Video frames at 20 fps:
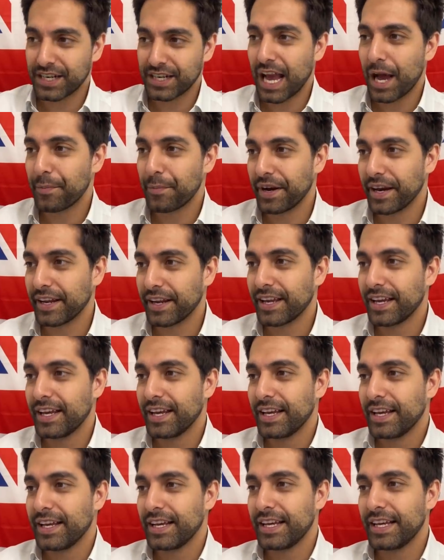happening
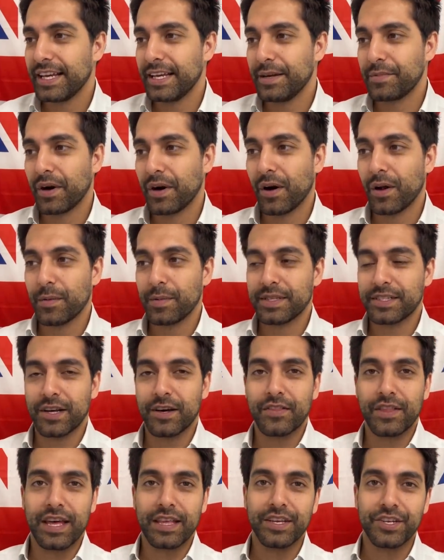in Parliament on
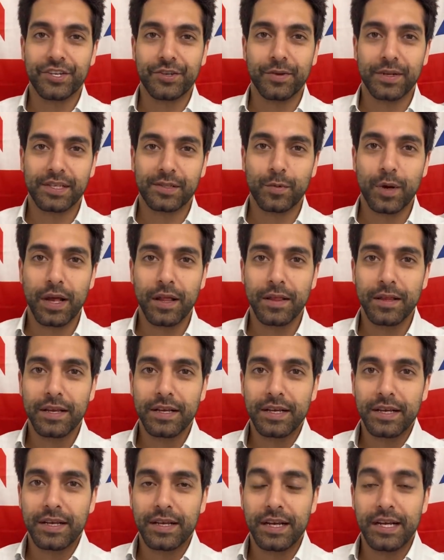that issue as well.
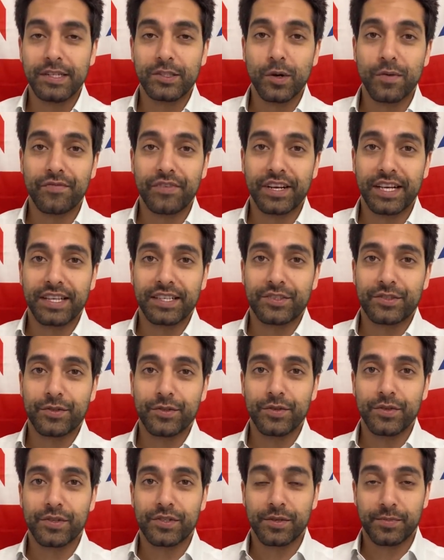Don't forget
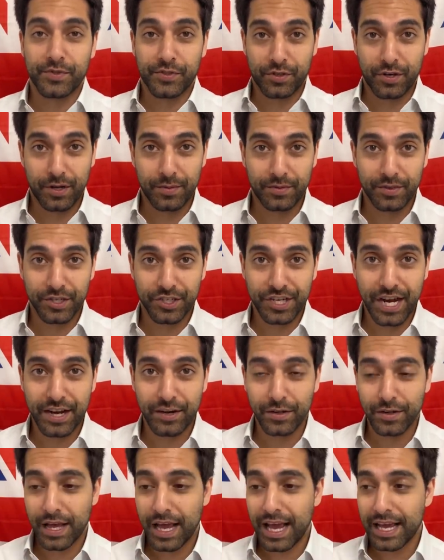to subscribe to the
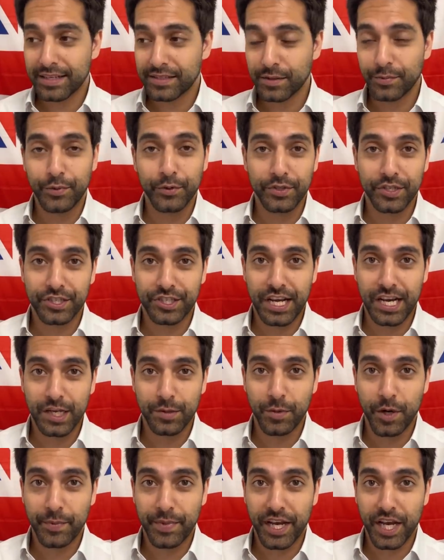channel and support the channel
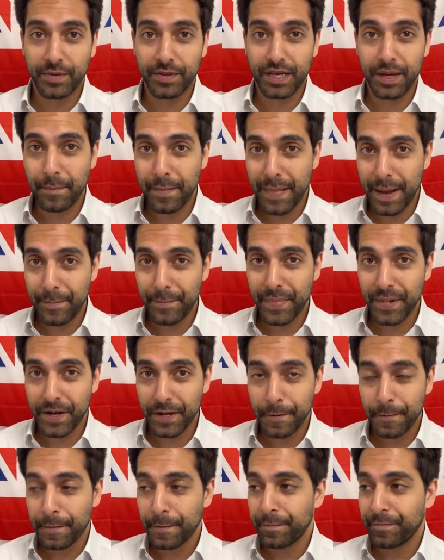by becoming a member.
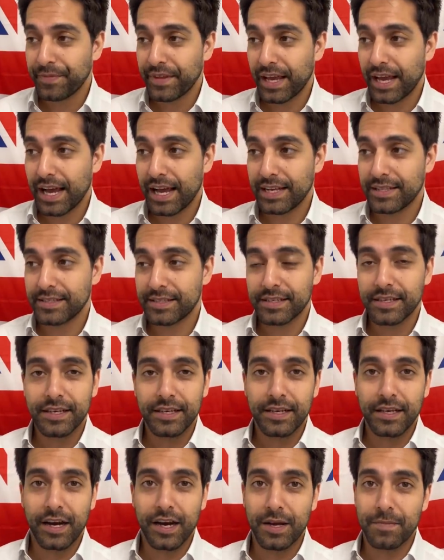And
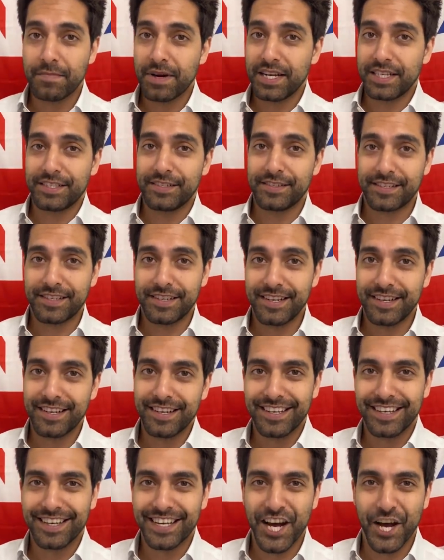I'm Mighty C.
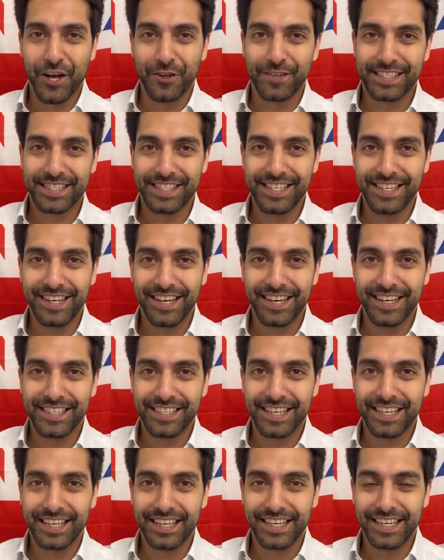I'll see you guys
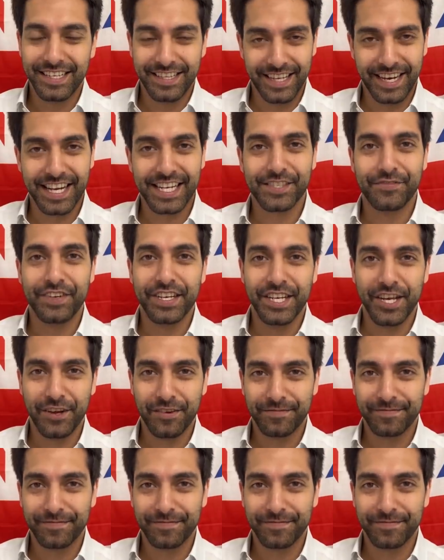in the next video.